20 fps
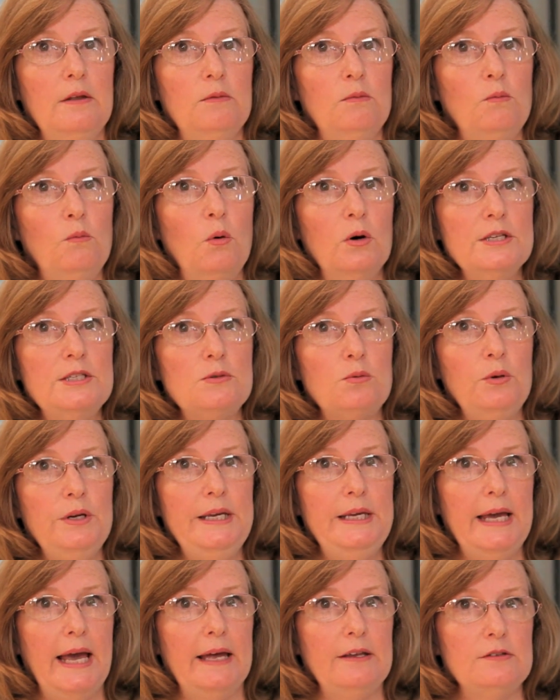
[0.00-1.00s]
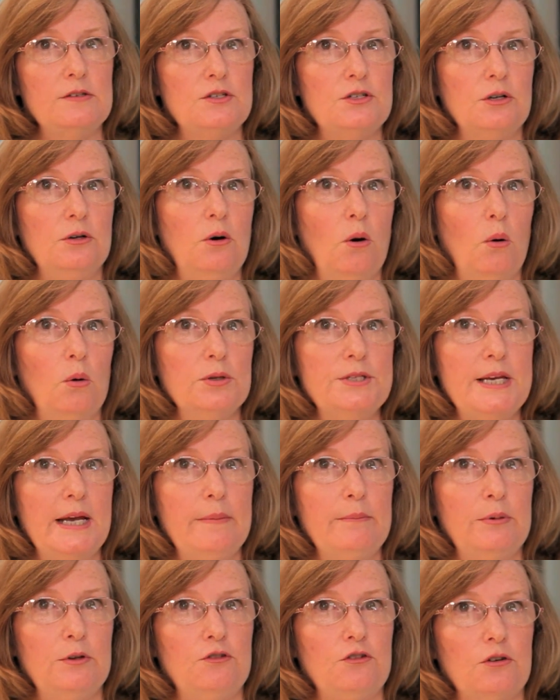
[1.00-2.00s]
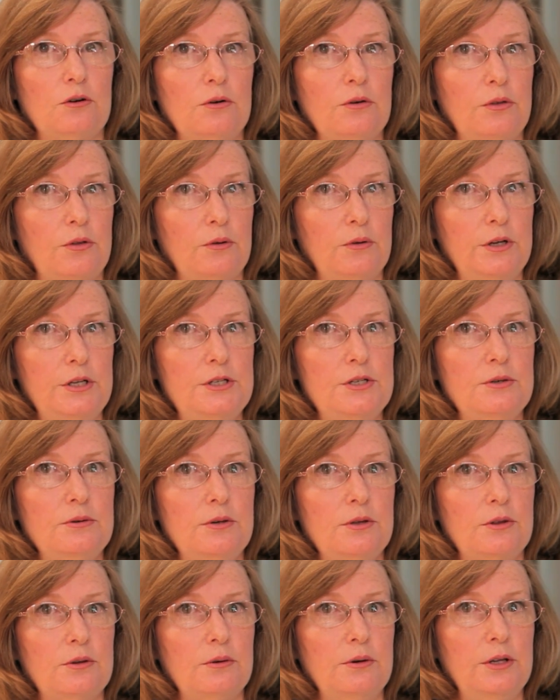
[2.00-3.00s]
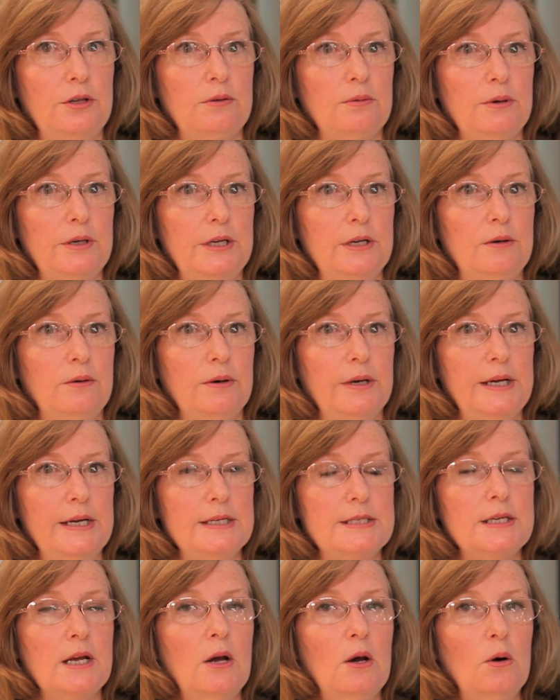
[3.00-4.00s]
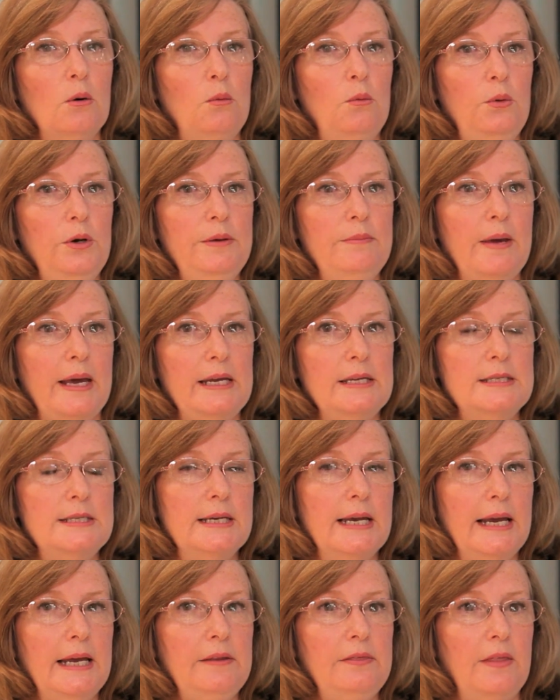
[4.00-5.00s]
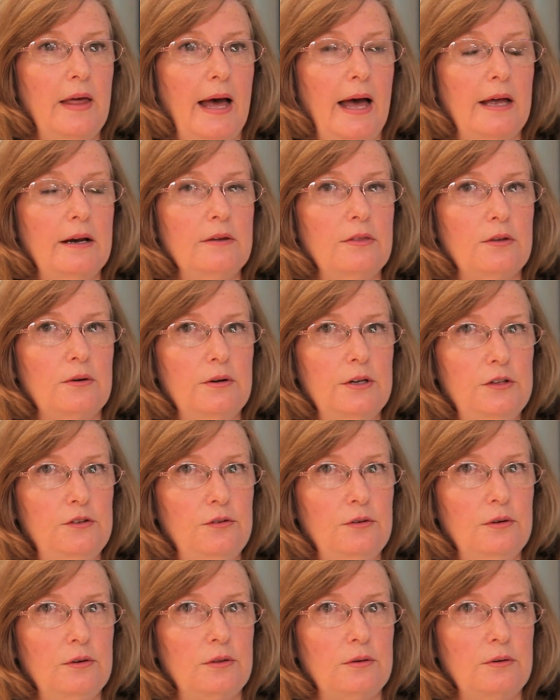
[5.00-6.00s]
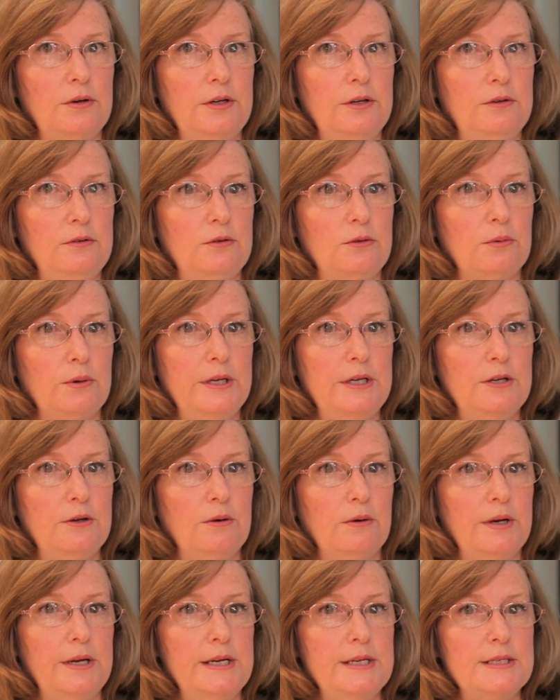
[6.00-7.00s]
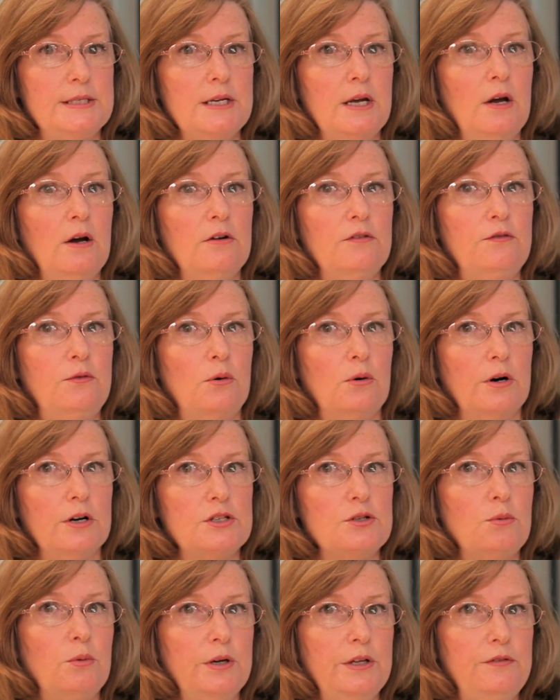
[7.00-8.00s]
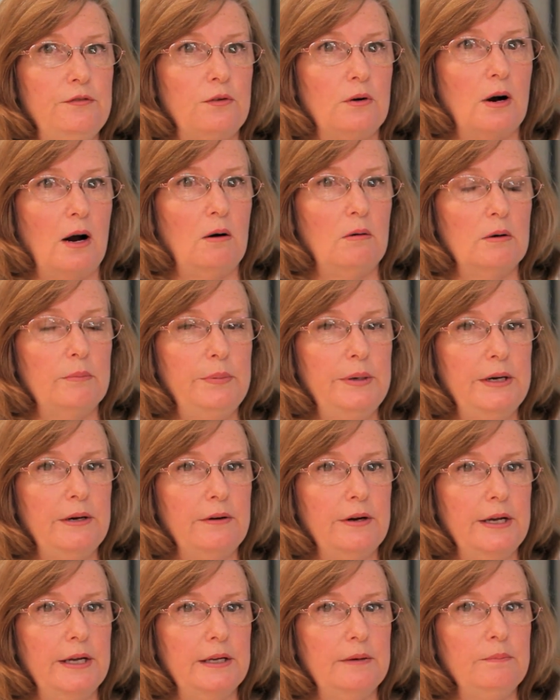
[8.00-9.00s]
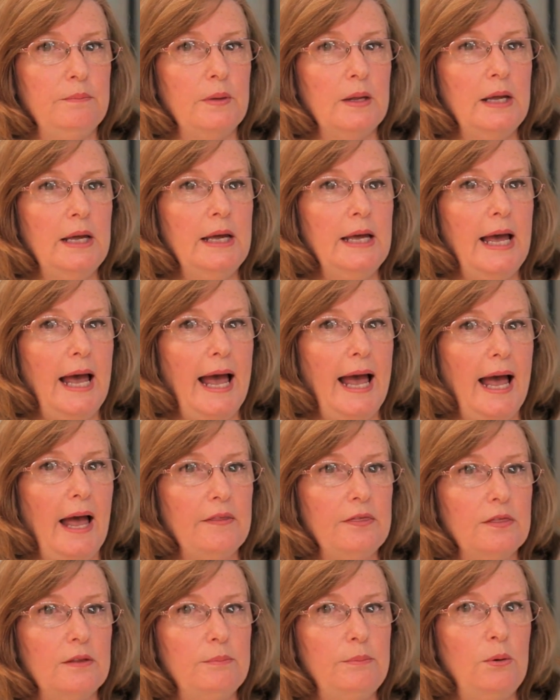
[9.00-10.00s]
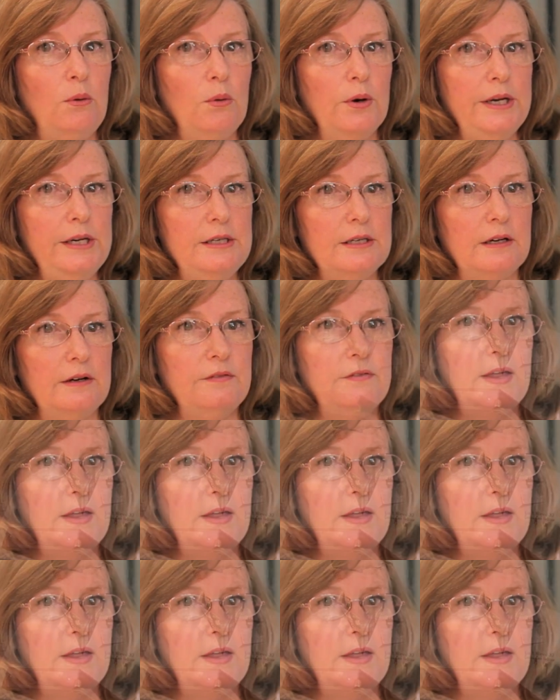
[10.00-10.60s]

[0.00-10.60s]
once we get to goal temperature, 32 to 33 degrees, we maintain that 32 to 33 degrees for a 24-hour period. At the point of